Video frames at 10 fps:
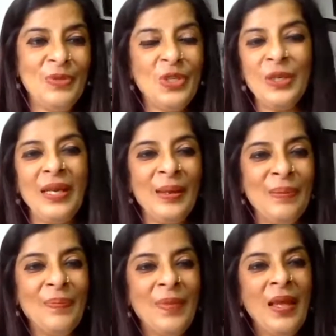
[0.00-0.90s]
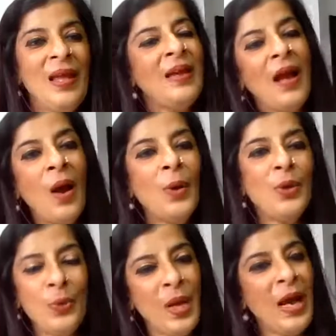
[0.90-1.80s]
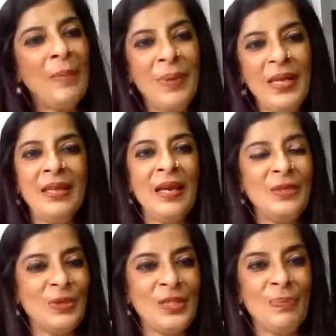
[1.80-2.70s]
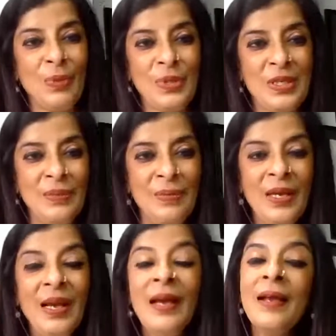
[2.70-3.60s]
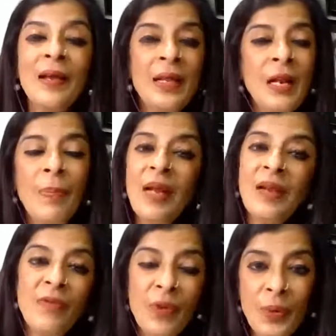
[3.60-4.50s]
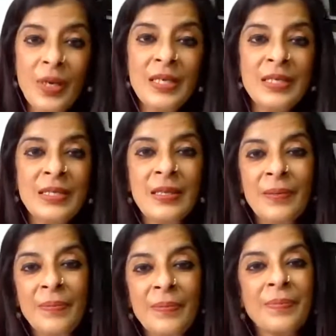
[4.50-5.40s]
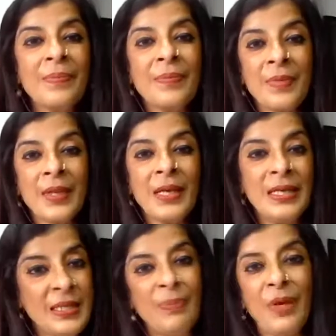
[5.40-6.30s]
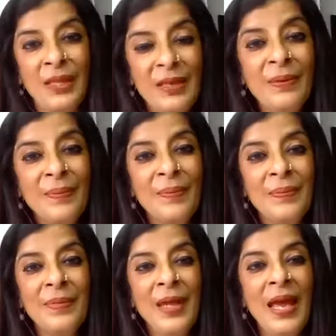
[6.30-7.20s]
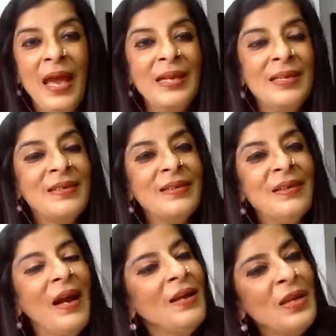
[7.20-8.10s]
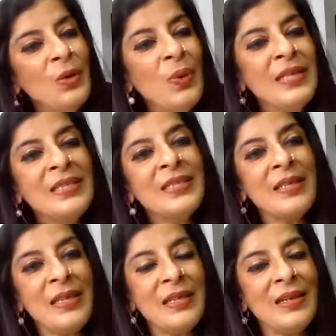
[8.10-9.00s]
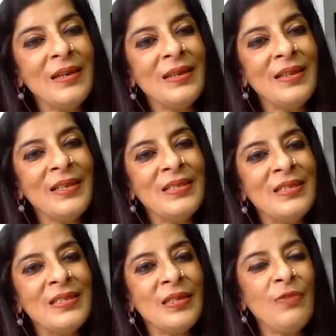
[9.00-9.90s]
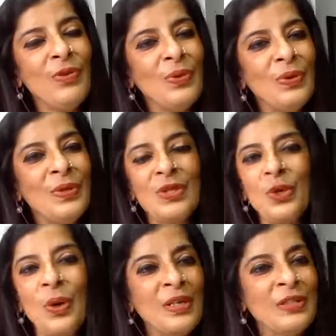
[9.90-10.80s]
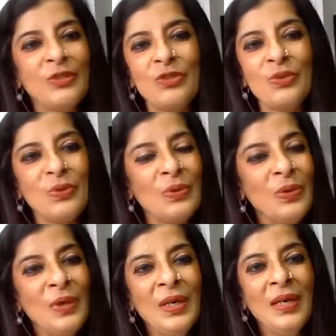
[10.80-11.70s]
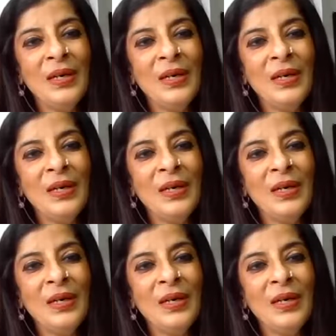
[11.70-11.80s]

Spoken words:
journey and how you have been there to support him. Colonel Panda, viewers, is her brother. And I request, Anita, that if you could talk us through